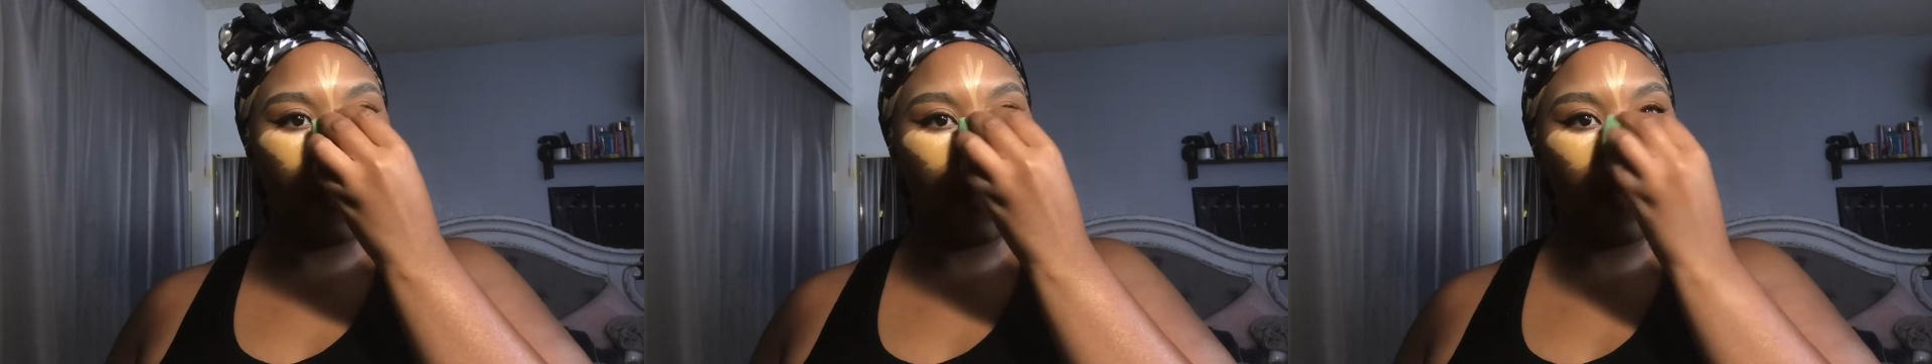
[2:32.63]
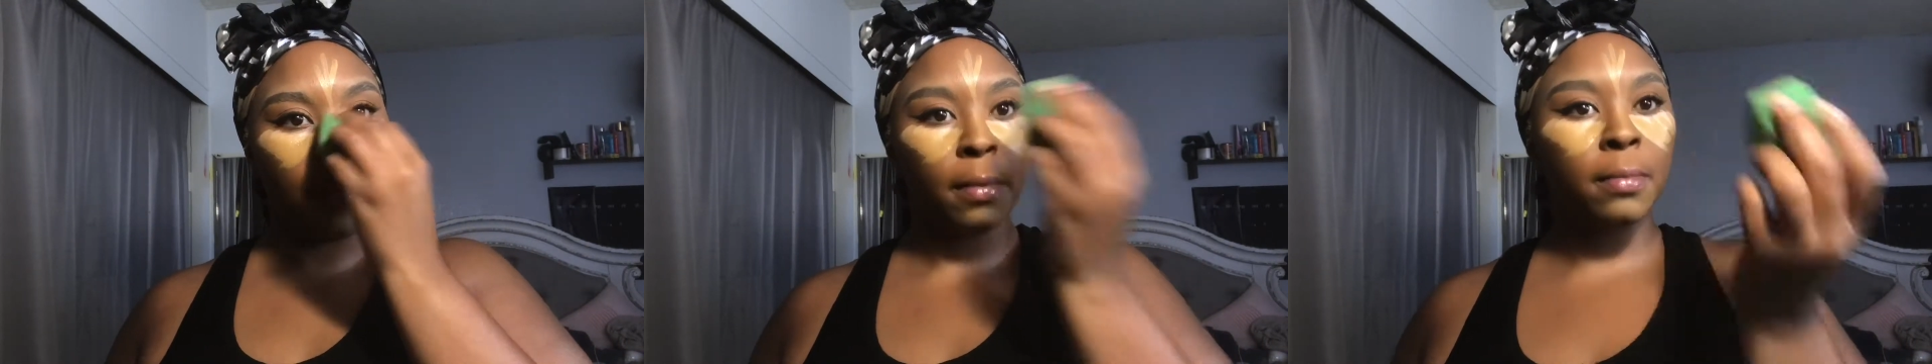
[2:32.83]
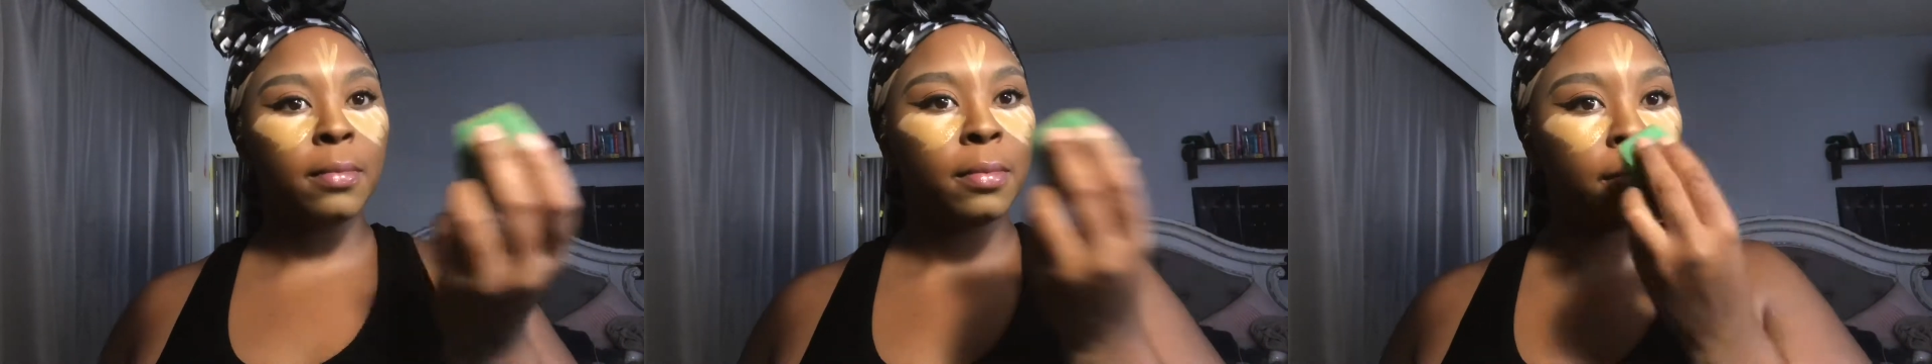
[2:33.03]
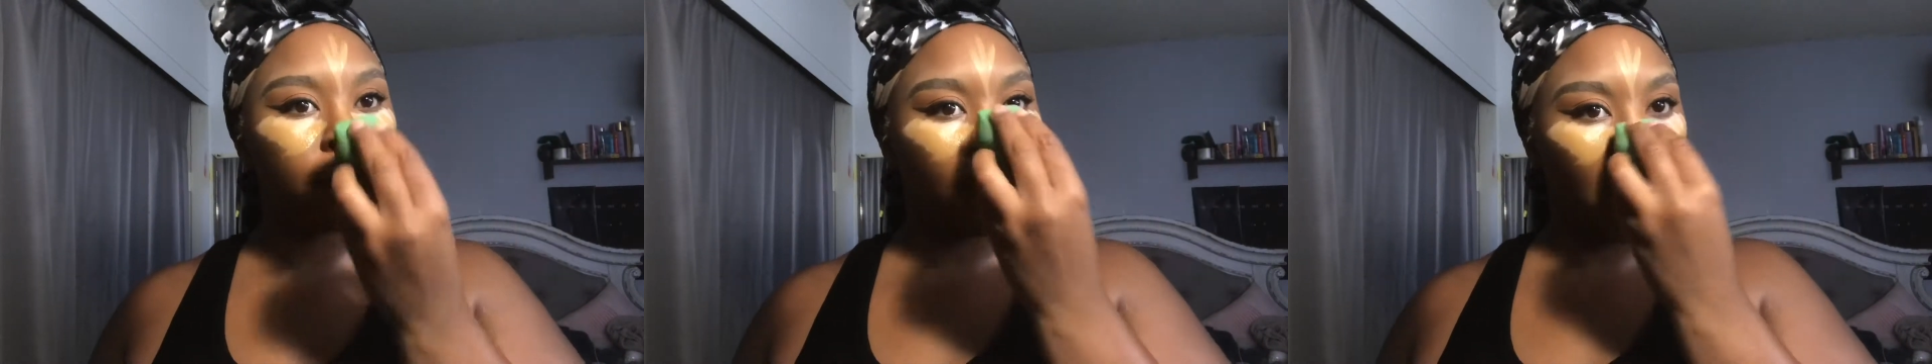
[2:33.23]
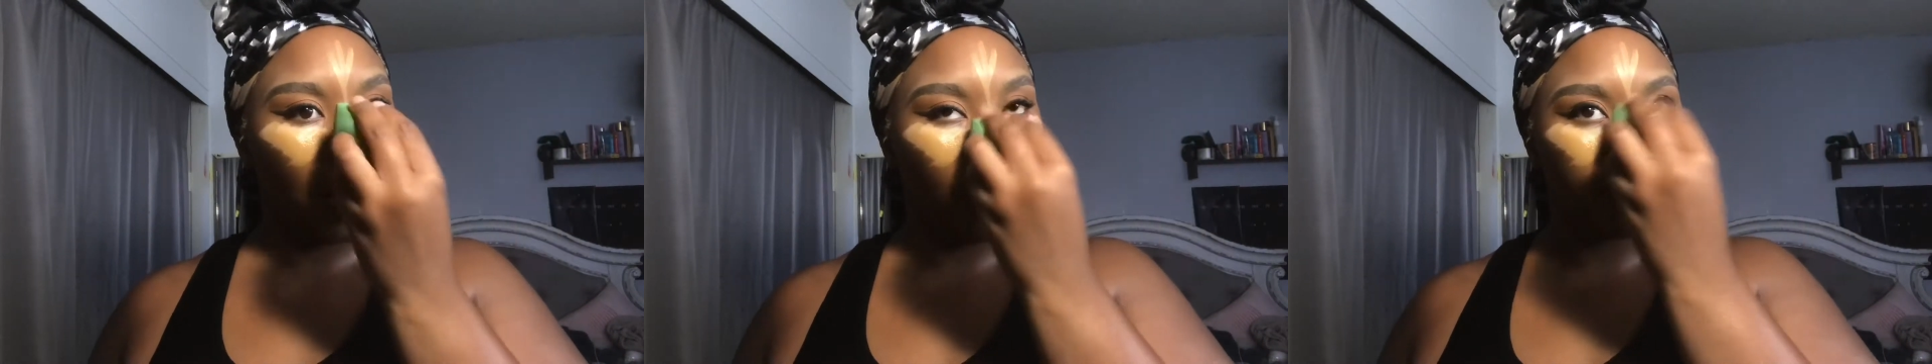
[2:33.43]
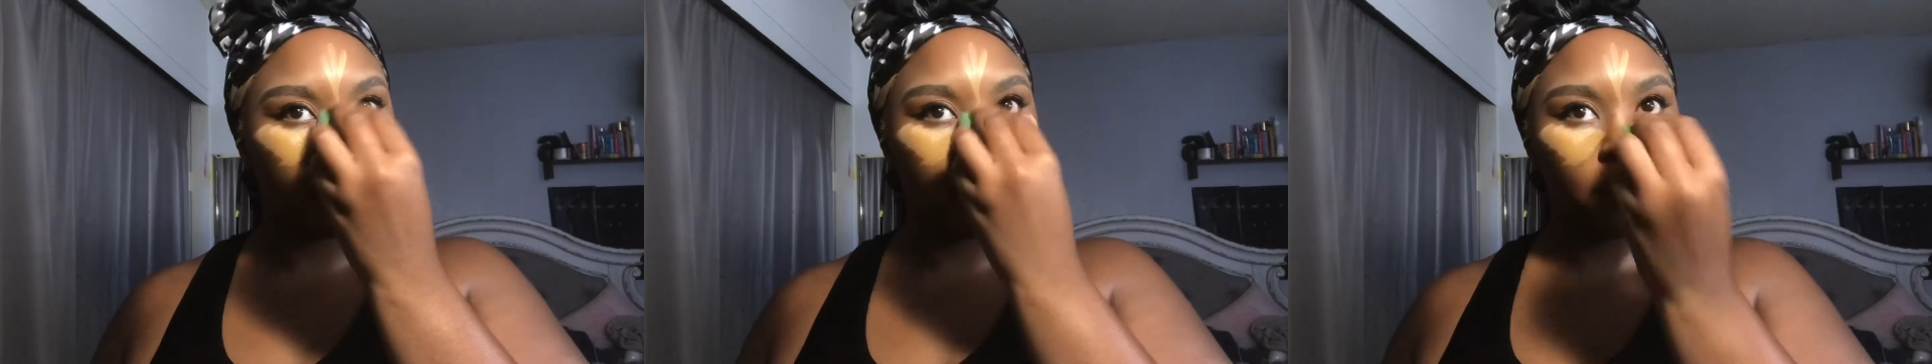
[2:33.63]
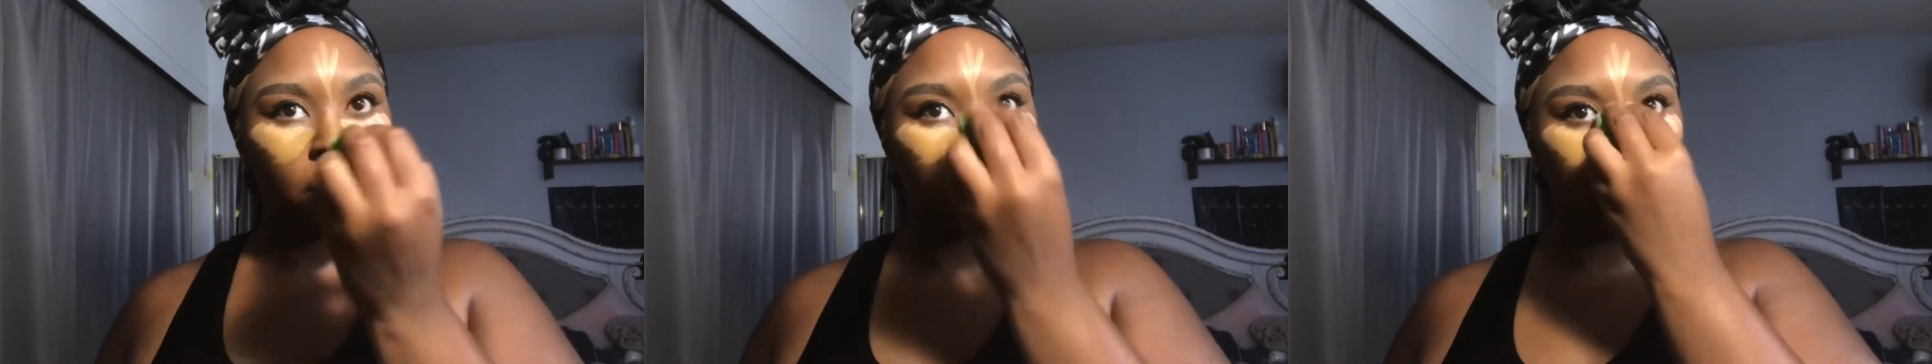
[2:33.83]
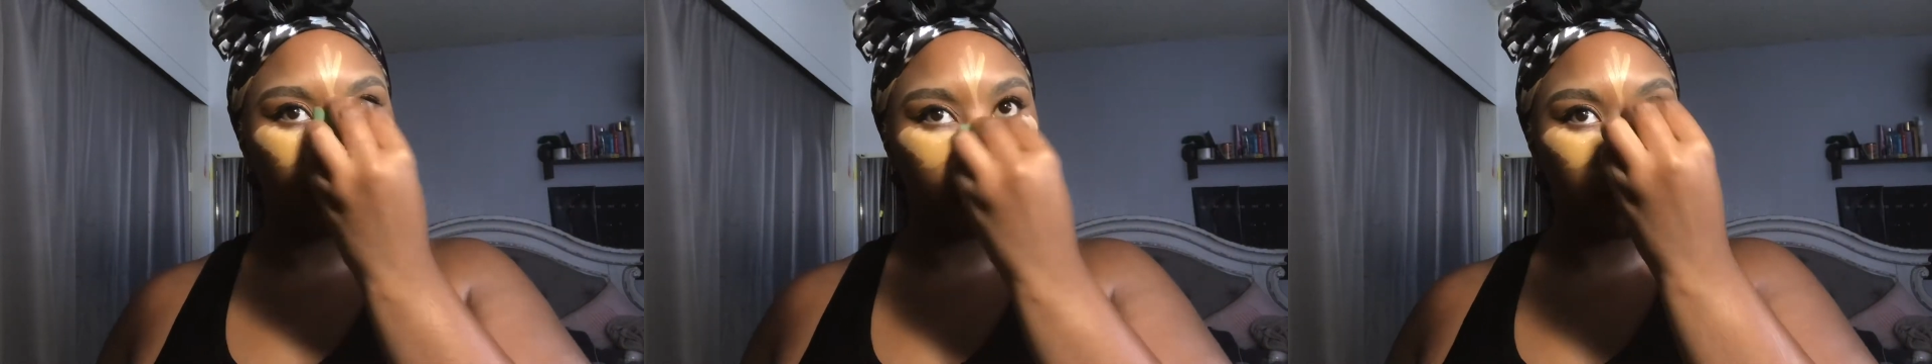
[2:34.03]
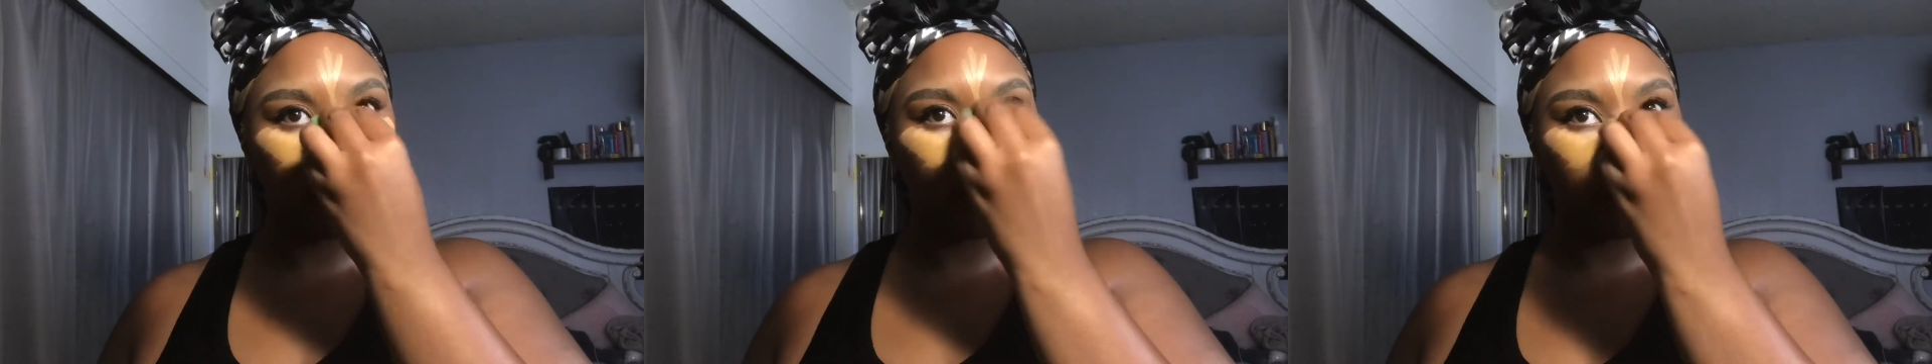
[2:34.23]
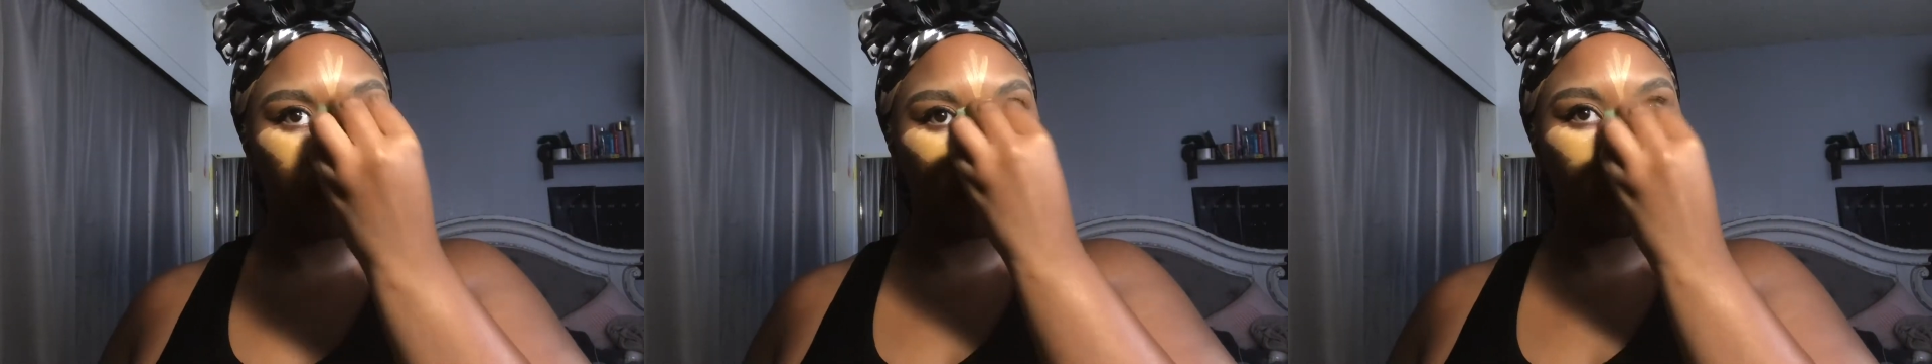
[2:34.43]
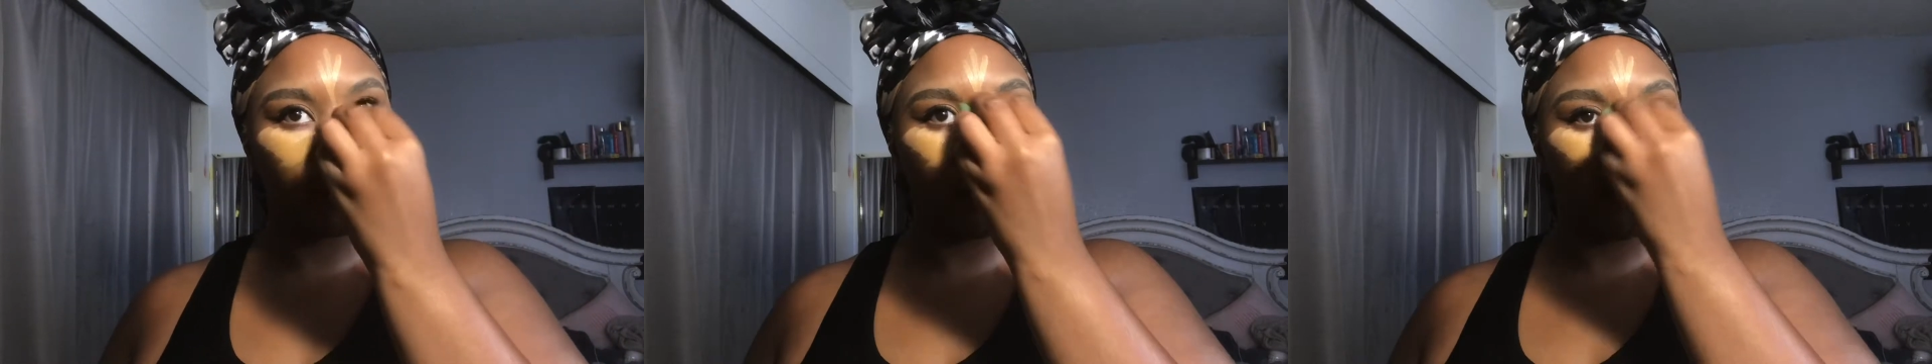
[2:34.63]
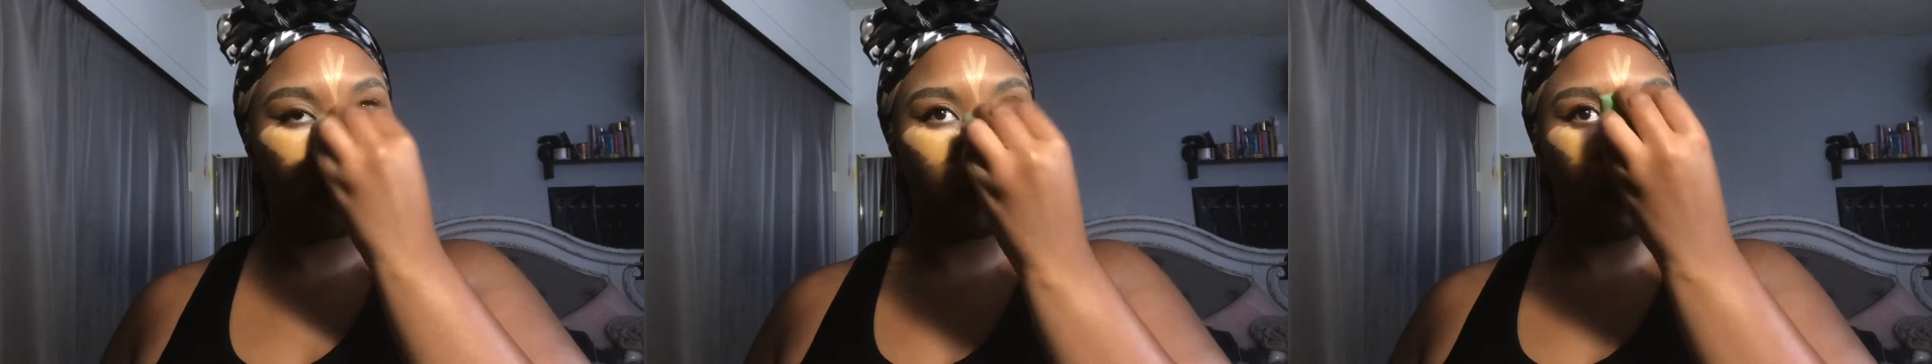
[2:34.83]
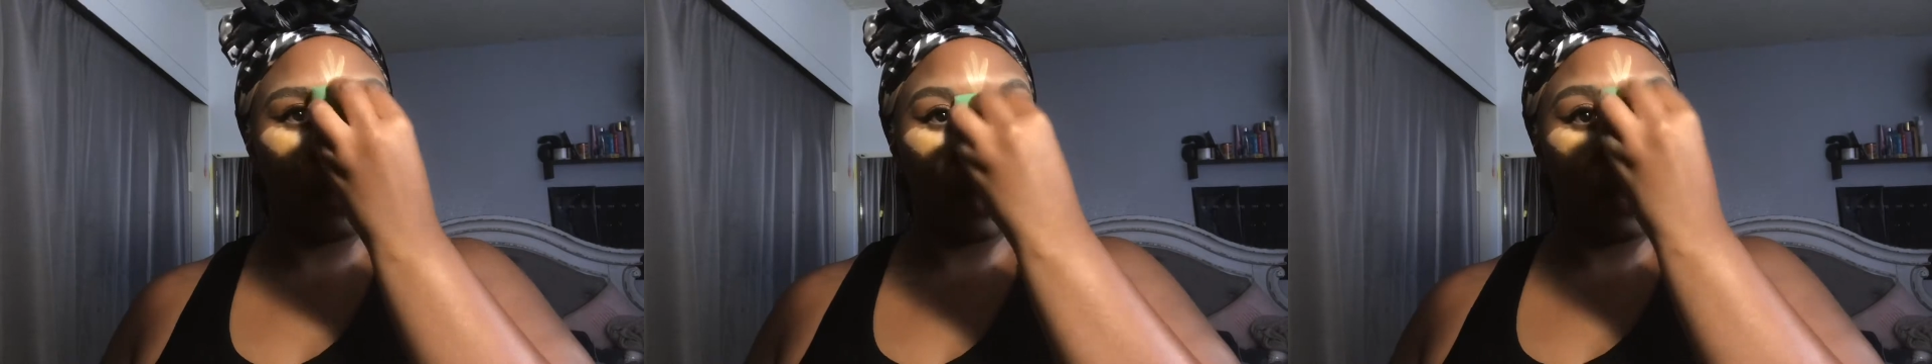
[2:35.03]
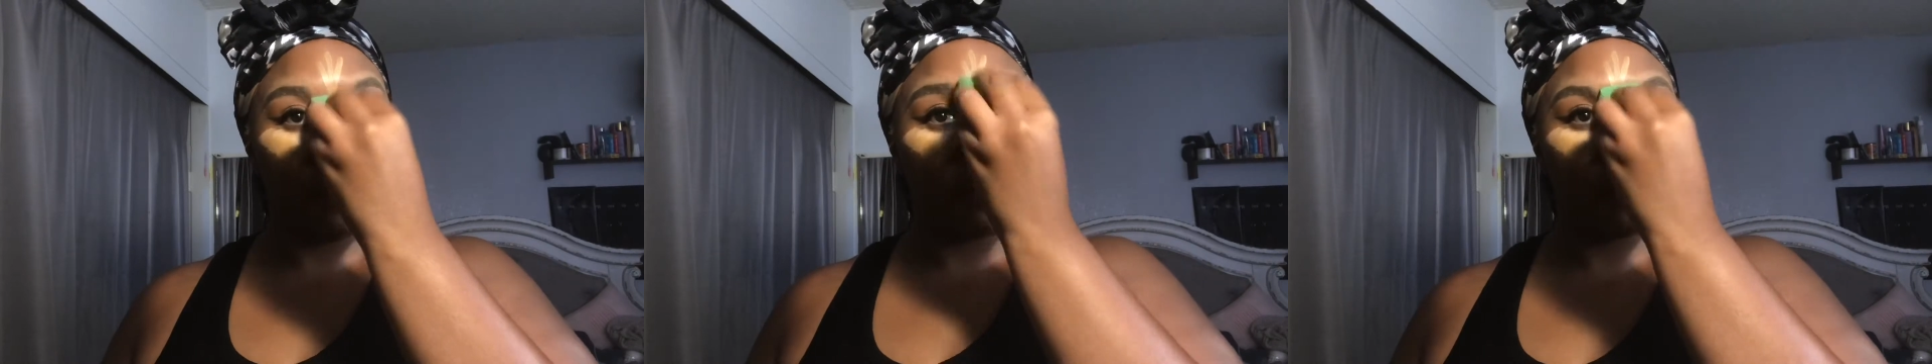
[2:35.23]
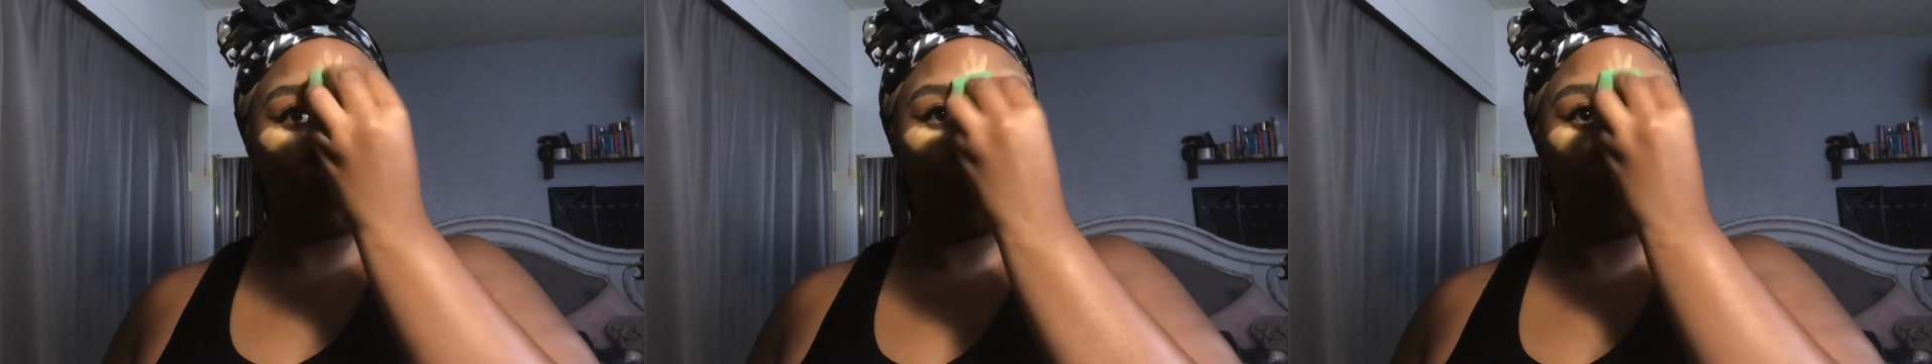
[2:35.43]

And then we're just gonna blend that all out. My chin, the bridge of my